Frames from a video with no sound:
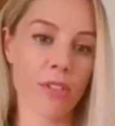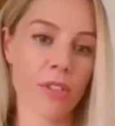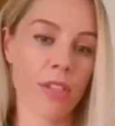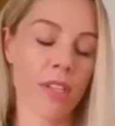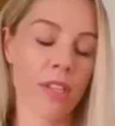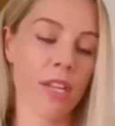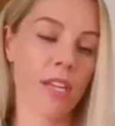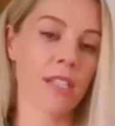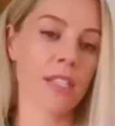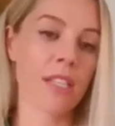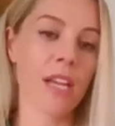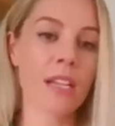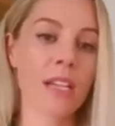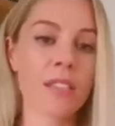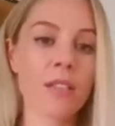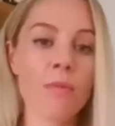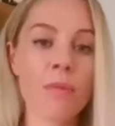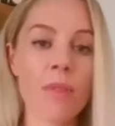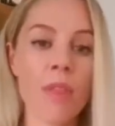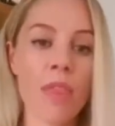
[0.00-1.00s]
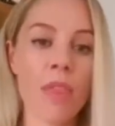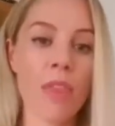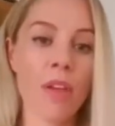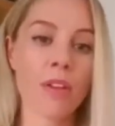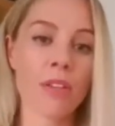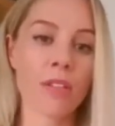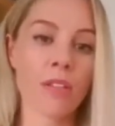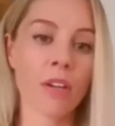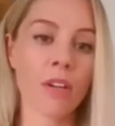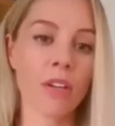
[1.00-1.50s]
Is that something
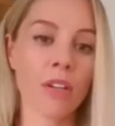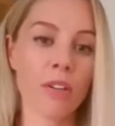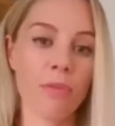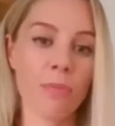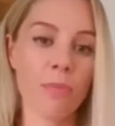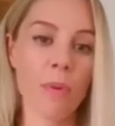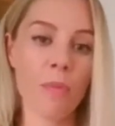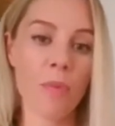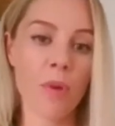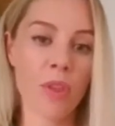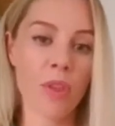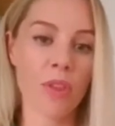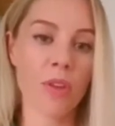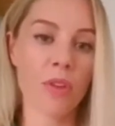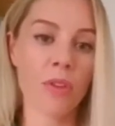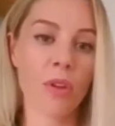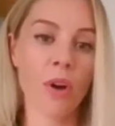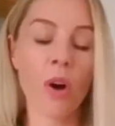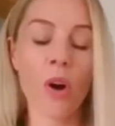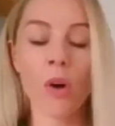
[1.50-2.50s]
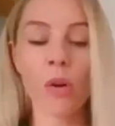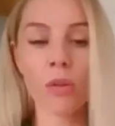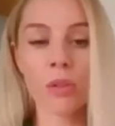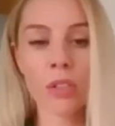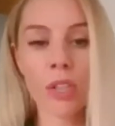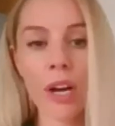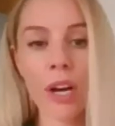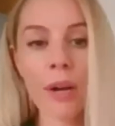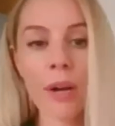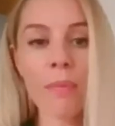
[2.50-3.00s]
that's kind of been with you the whole
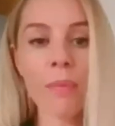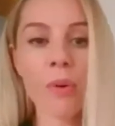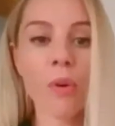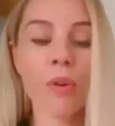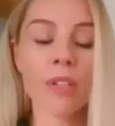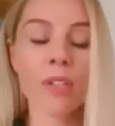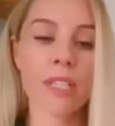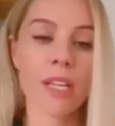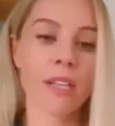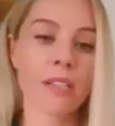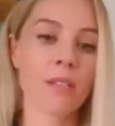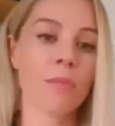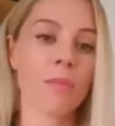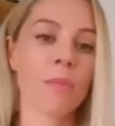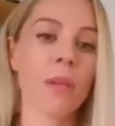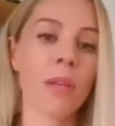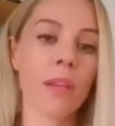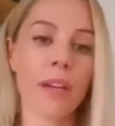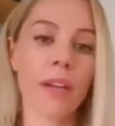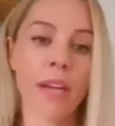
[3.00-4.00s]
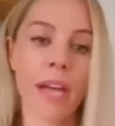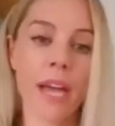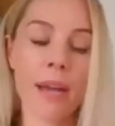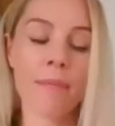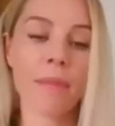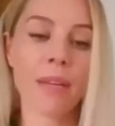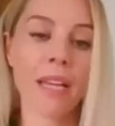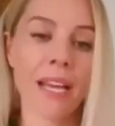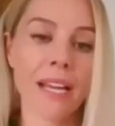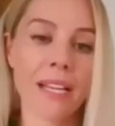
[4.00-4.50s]
time, or is that something that came
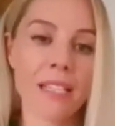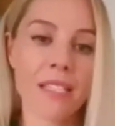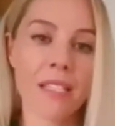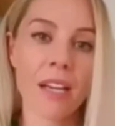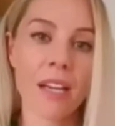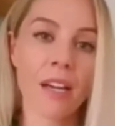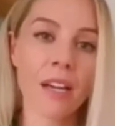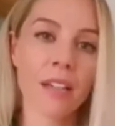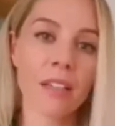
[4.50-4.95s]
later?